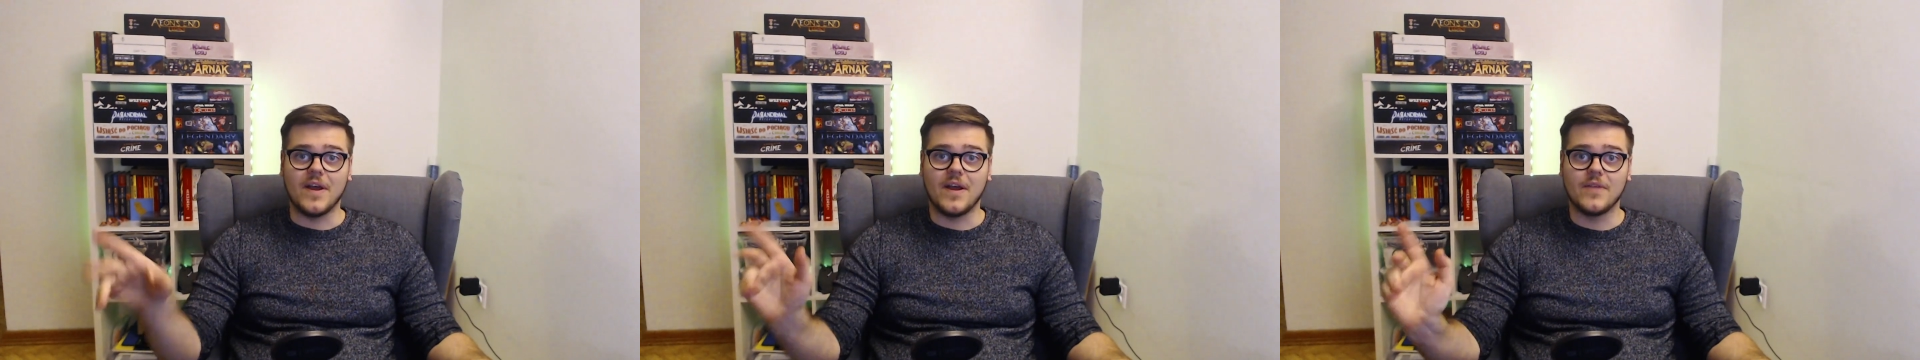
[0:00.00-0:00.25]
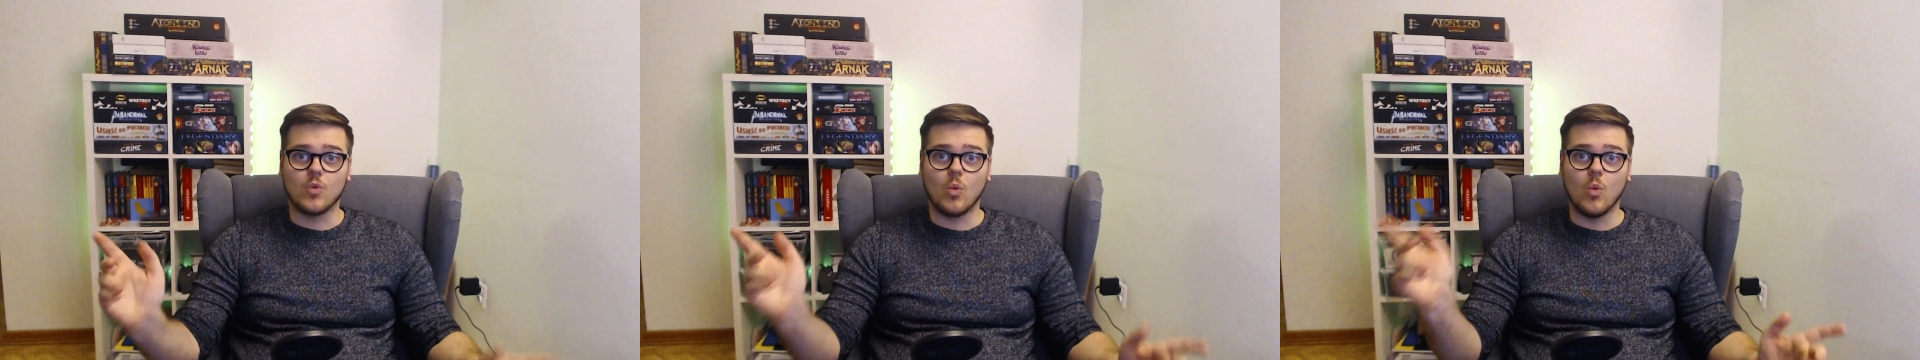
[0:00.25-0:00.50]

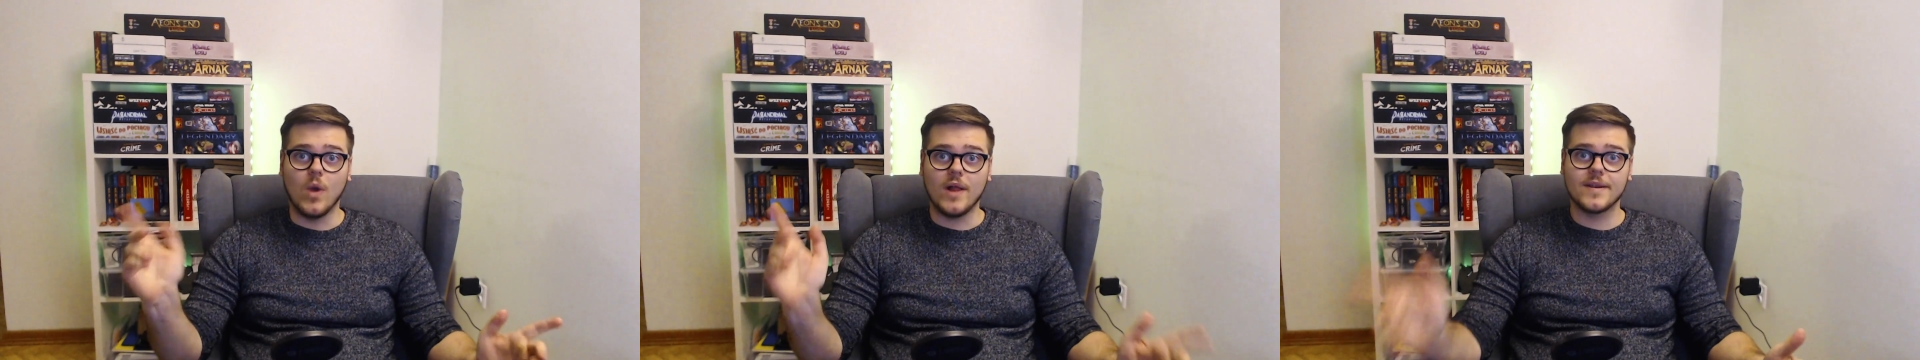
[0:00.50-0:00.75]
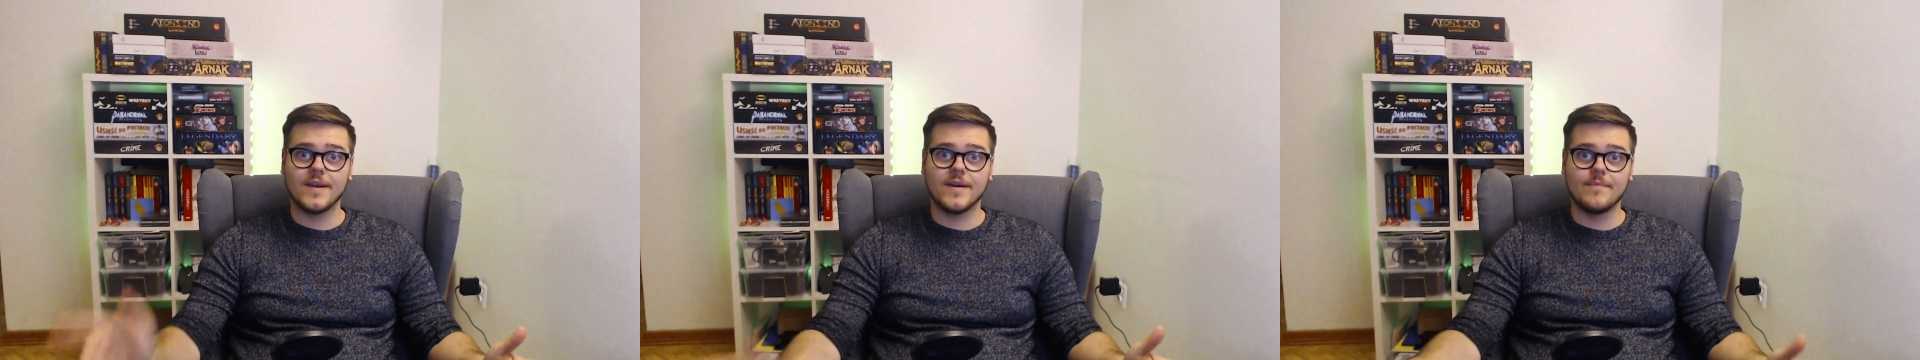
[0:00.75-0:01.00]
and
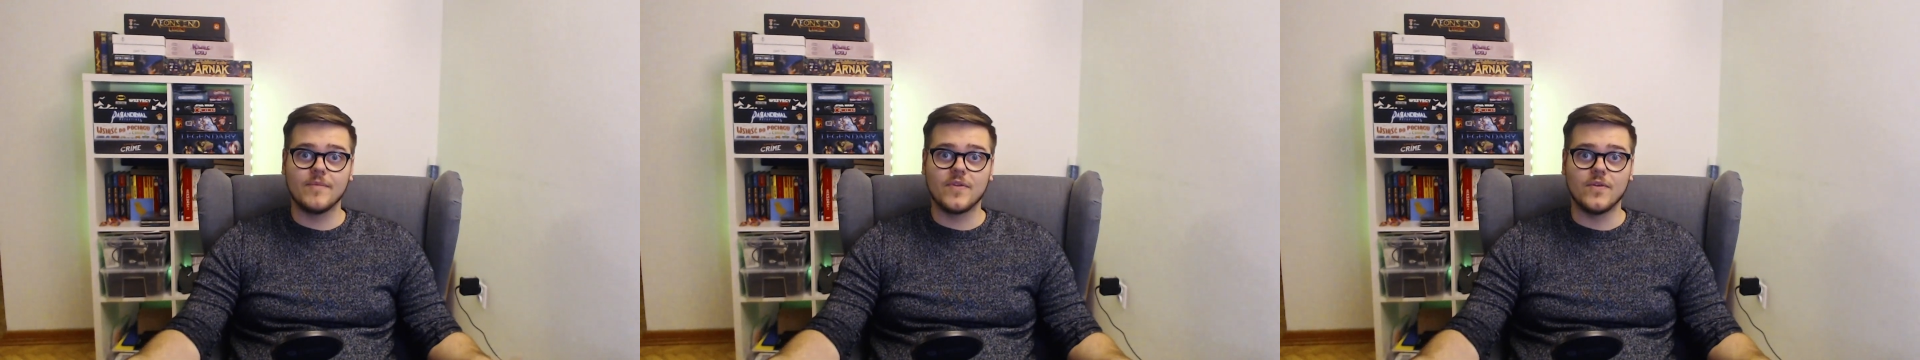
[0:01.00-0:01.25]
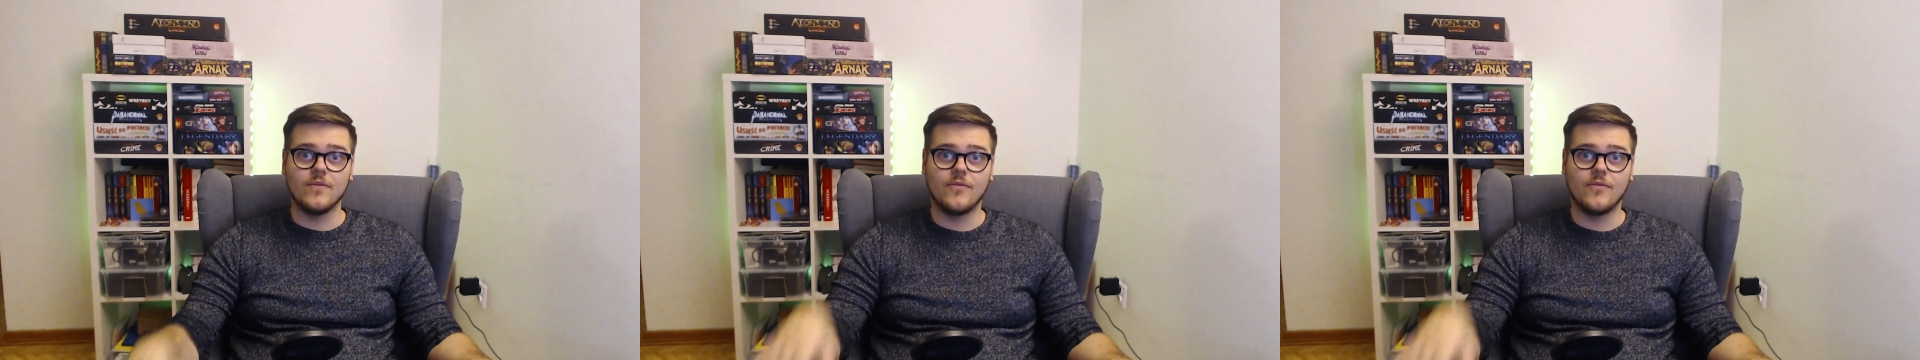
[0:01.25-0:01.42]
welcome to